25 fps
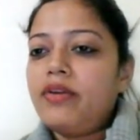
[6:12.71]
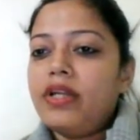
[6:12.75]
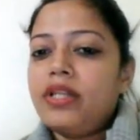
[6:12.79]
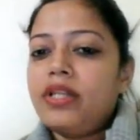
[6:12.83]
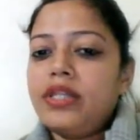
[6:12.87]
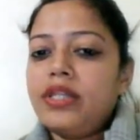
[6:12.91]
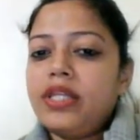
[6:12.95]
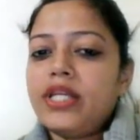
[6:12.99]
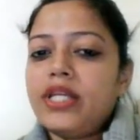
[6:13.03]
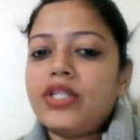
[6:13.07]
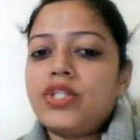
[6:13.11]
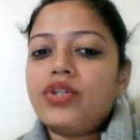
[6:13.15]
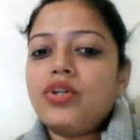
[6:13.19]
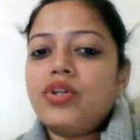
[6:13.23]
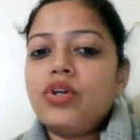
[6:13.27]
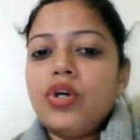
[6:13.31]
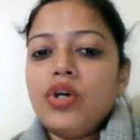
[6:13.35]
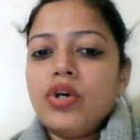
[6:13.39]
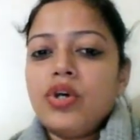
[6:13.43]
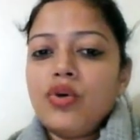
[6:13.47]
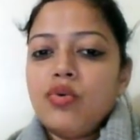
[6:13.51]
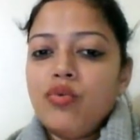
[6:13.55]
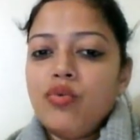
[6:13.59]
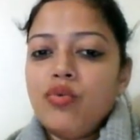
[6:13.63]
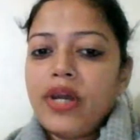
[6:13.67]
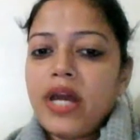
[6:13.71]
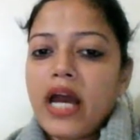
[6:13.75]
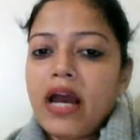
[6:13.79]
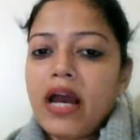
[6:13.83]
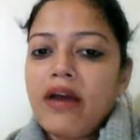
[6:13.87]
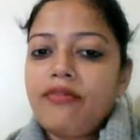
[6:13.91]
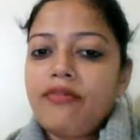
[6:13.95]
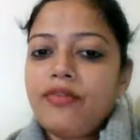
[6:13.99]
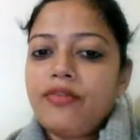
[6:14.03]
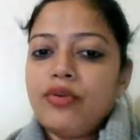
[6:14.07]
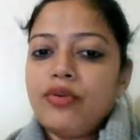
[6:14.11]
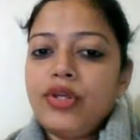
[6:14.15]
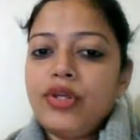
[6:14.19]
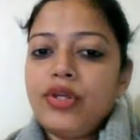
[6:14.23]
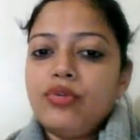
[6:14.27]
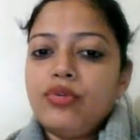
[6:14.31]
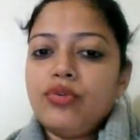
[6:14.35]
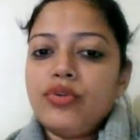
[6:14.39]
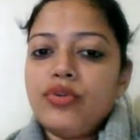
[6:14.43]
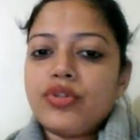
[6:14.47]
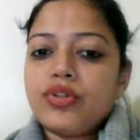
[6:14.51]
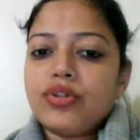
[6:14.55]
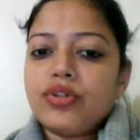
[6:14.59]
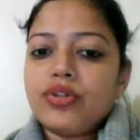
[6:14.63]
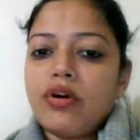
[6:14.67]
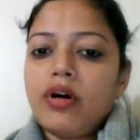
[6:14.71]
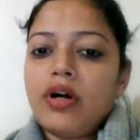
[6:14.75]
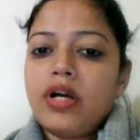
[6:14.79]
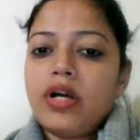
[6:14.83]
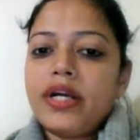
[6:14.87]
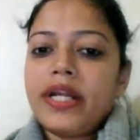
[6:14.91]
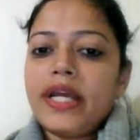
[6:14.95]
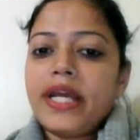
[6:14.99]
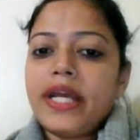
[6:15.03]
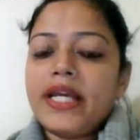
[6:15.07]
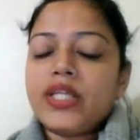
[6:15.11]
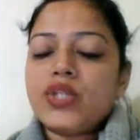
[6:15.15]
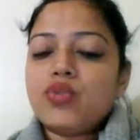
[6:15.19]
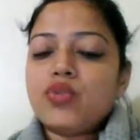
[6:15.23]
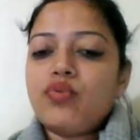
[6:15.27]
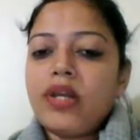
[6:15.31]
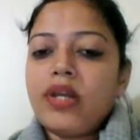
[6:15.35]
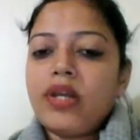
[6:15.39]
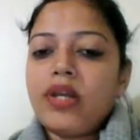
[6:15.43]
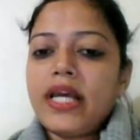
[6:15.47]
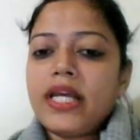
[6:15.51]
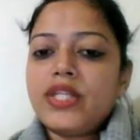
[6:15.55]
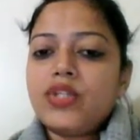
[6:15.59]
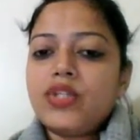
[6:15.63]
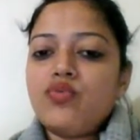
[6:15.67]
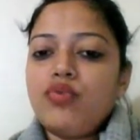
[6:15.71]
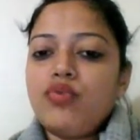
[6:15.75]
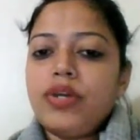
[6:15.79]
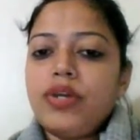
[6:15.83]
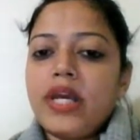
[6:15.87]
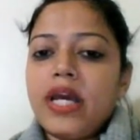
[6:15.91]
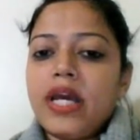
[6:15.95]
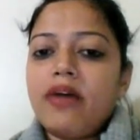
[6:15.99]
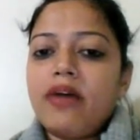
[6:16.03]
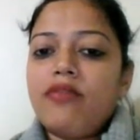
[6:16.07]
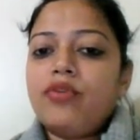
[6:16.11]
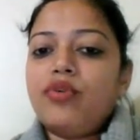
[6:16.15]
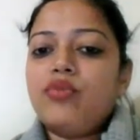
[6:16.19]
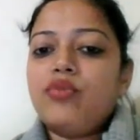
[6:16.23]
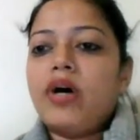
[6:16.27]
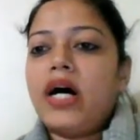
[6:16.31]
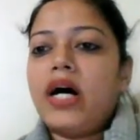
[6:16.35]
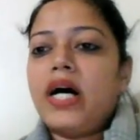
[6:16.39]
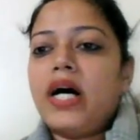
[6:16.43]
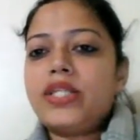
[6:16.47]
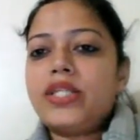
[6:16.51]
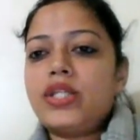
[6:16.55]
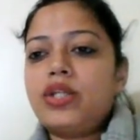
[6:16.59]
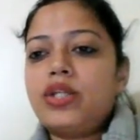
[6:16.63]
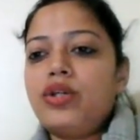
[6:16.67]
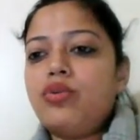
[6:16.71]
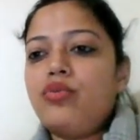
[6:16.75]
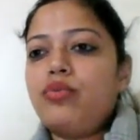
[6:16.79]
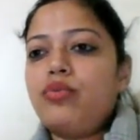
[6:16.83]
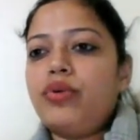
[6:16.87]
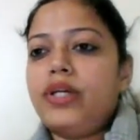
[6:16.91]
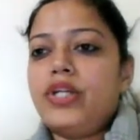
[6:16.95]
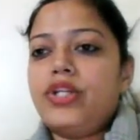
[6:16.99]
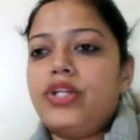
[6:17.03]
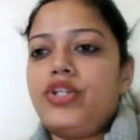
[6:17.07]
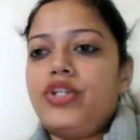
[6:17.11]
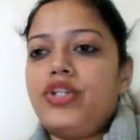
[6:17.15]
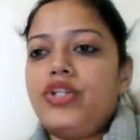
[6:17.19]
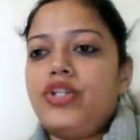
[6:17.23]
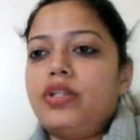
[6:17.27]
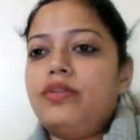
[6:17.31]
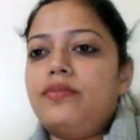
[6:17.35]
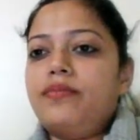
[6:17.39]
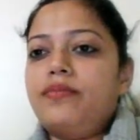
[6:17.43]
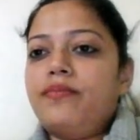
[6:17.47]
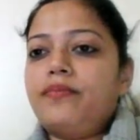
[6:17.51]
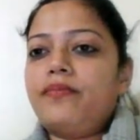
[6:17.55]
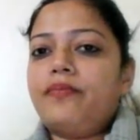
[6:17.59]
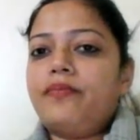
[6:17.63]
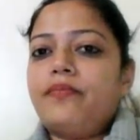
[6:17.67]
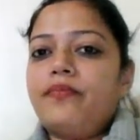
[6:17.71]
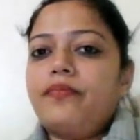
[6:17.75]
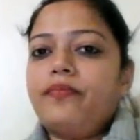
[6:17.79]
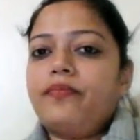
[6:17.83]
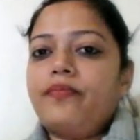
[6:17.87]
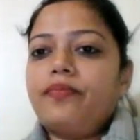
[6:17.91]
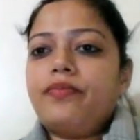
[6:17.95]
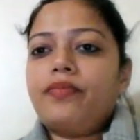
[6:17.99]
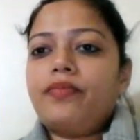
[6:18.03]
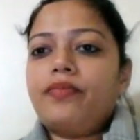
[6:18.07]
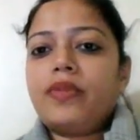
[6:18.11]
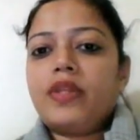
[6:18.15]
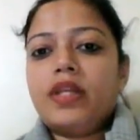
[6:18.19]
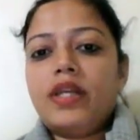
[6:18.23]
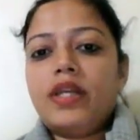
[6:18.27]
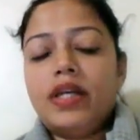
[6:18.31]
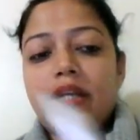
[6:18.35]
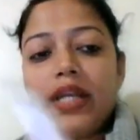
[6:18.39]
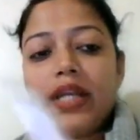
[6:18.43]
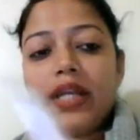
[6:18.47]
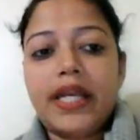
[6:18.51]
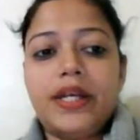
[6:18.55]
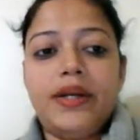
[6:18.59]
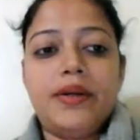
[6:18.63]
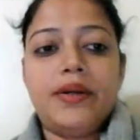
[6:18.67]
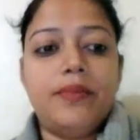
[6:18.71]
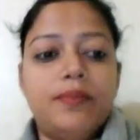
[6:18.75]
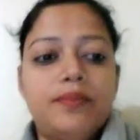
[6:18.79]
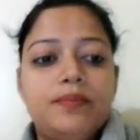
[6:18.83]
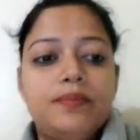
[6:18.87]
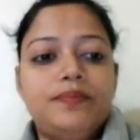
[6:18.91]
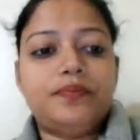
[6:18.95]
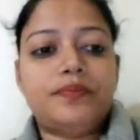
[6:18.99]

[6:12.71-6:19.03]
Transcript: In this, we have to use not as well as we have to ask question, right?